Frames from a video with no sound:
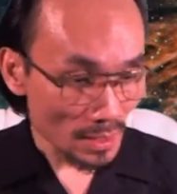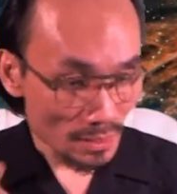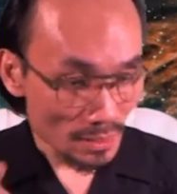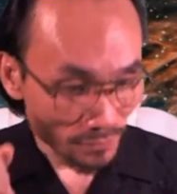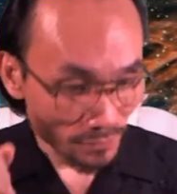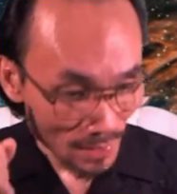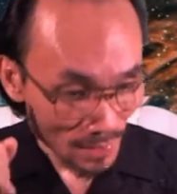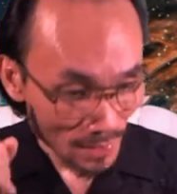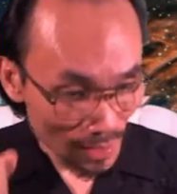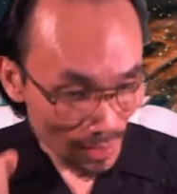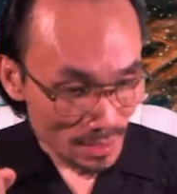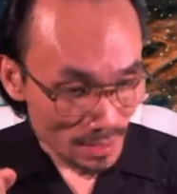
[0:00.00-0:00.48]

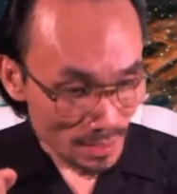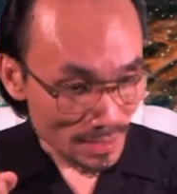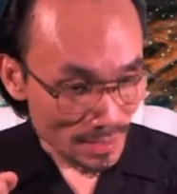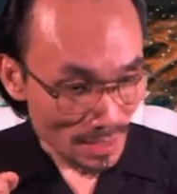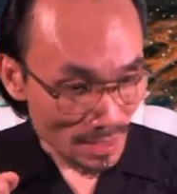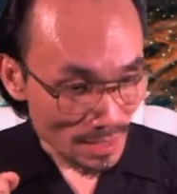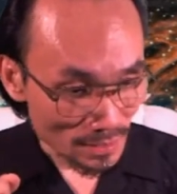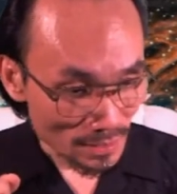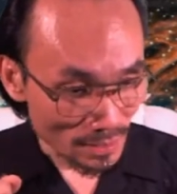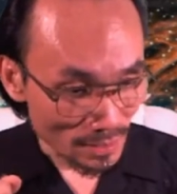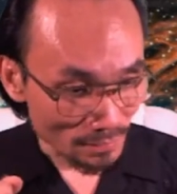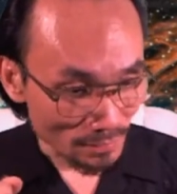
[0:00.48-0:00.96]
very
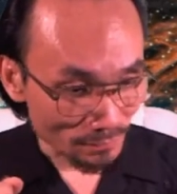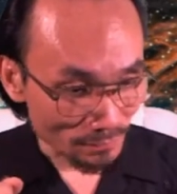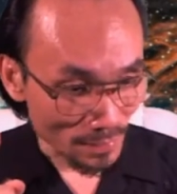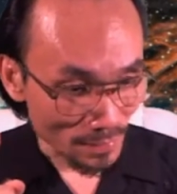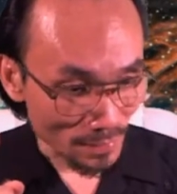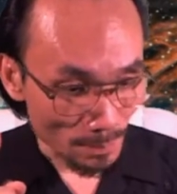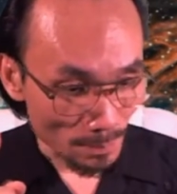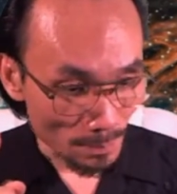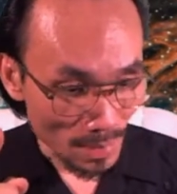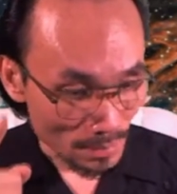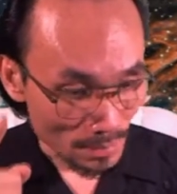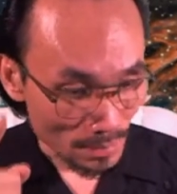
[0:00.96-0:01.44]
sensitive,
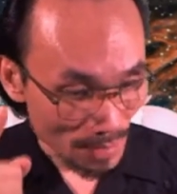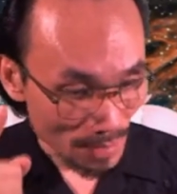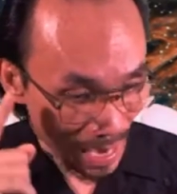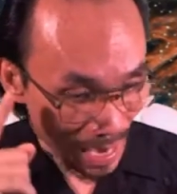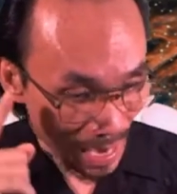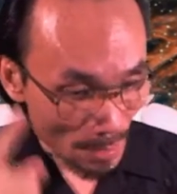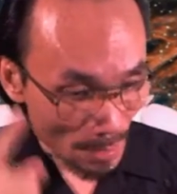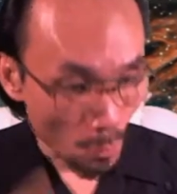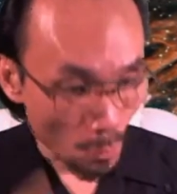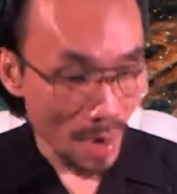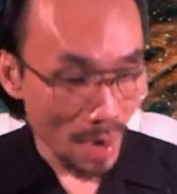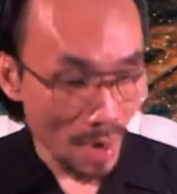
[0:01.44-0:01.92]
but
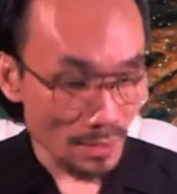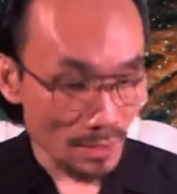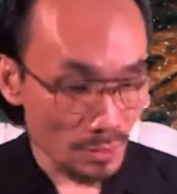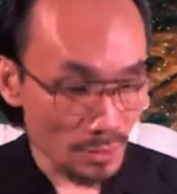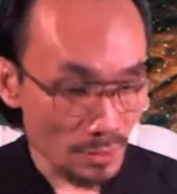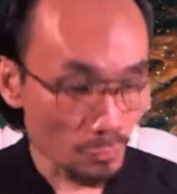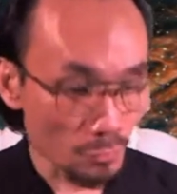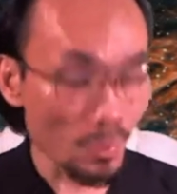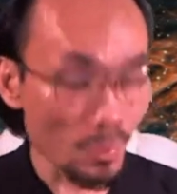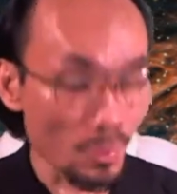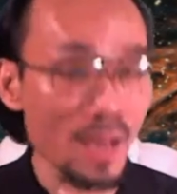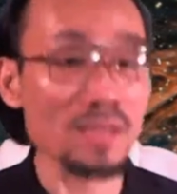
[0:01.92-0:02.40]
I want to
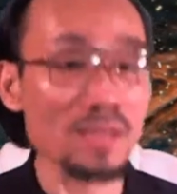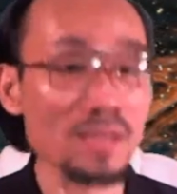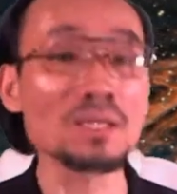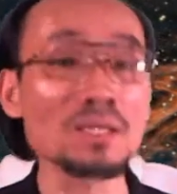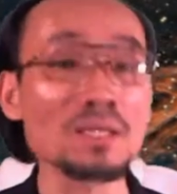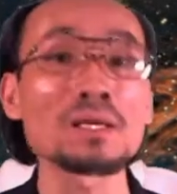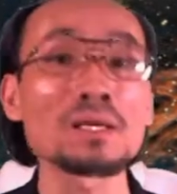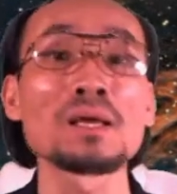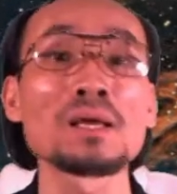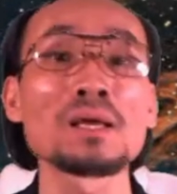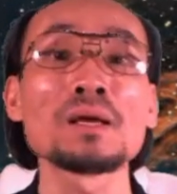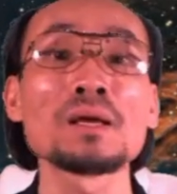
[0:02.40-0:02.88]
raise
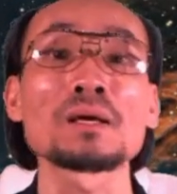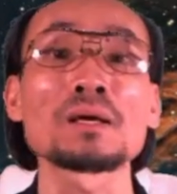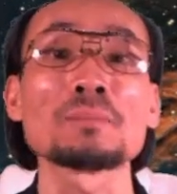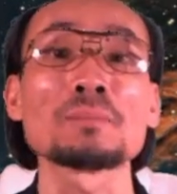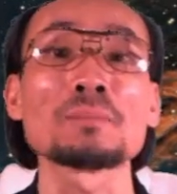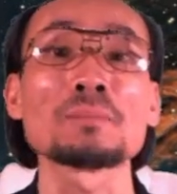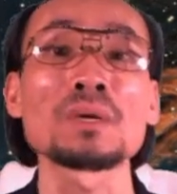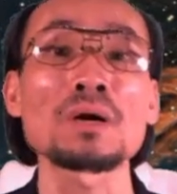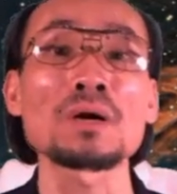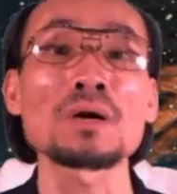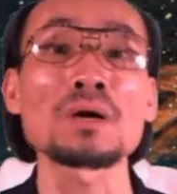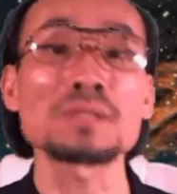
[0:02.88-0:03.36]
it here
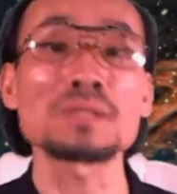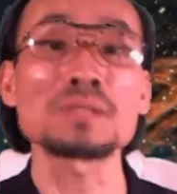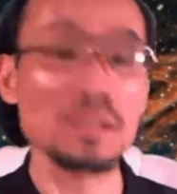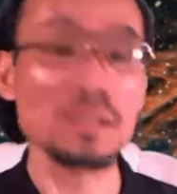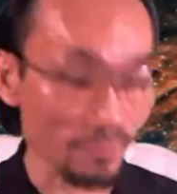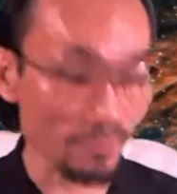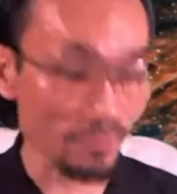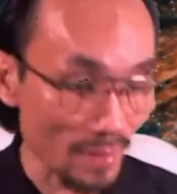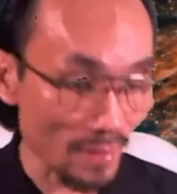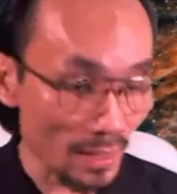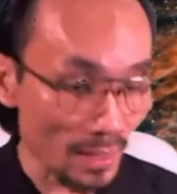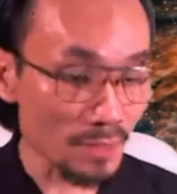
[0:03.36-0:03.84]
because it's
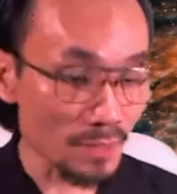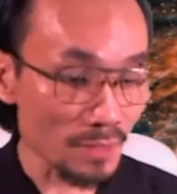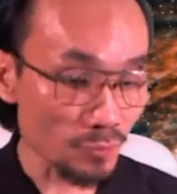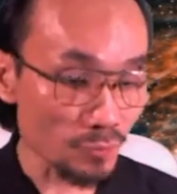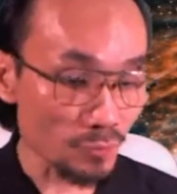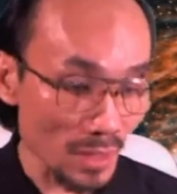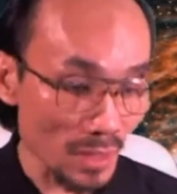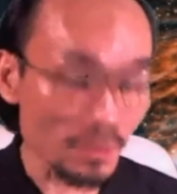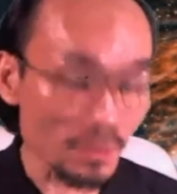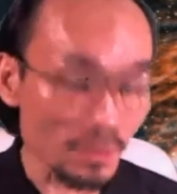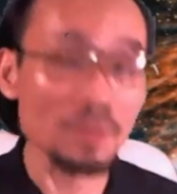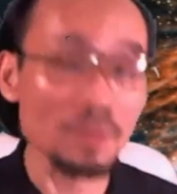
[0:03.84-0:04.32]
very
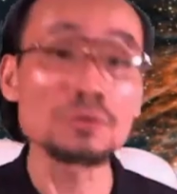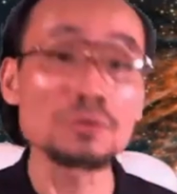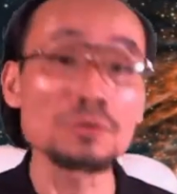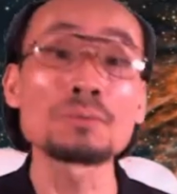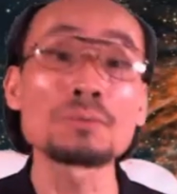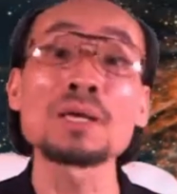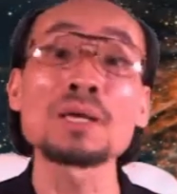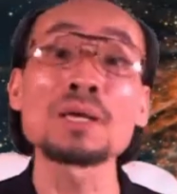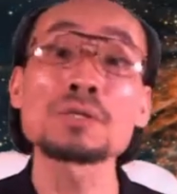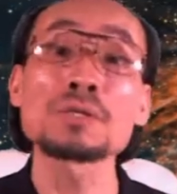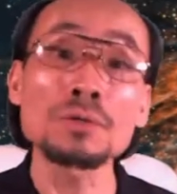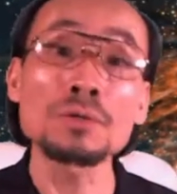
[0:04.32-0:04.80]
interesting to
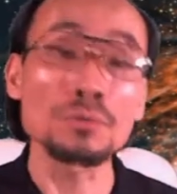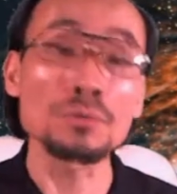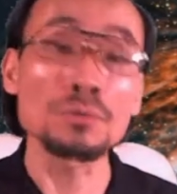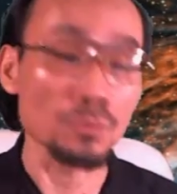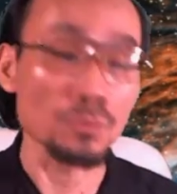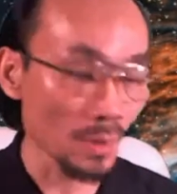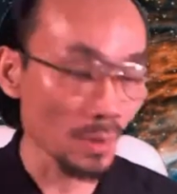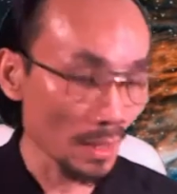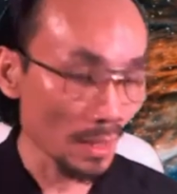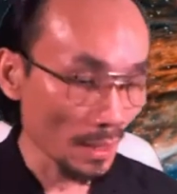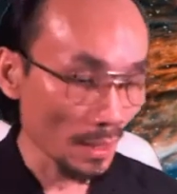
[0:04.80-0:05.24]
me too.